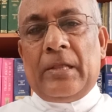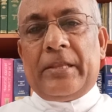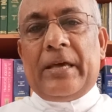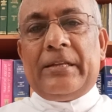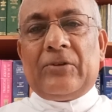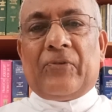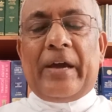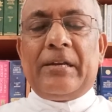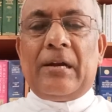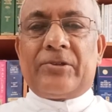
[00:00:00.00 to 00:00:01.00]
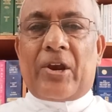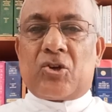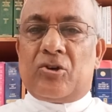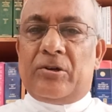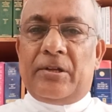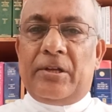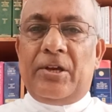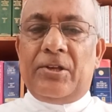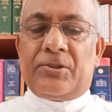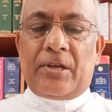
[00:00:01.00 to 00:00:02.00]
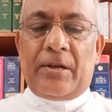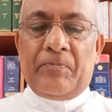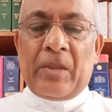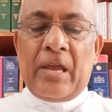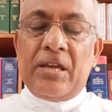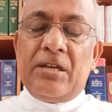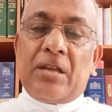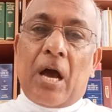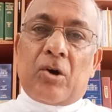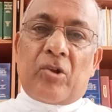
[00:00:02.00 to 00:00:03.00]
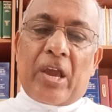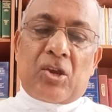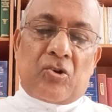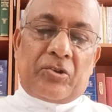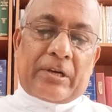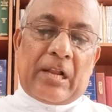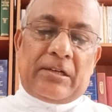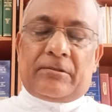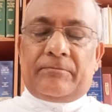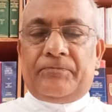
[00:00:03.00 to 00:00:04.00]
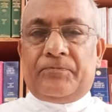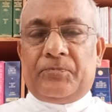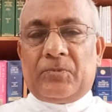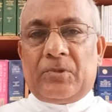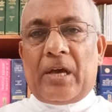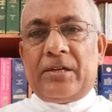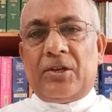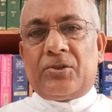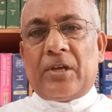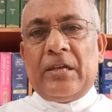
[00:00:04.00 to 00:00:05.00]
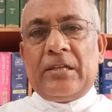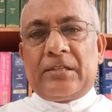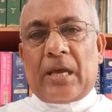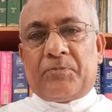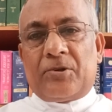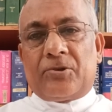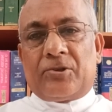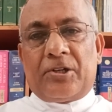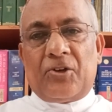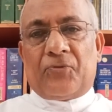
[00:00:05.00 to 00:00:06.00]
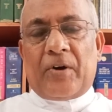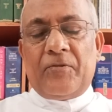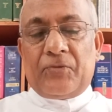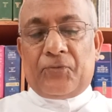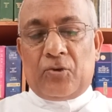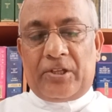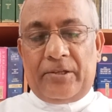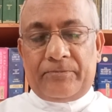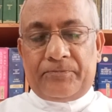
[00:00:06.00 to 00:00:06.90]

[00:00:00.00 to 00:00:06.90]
Then the final section is inauguration of the cult, that is chapters 35 to 40.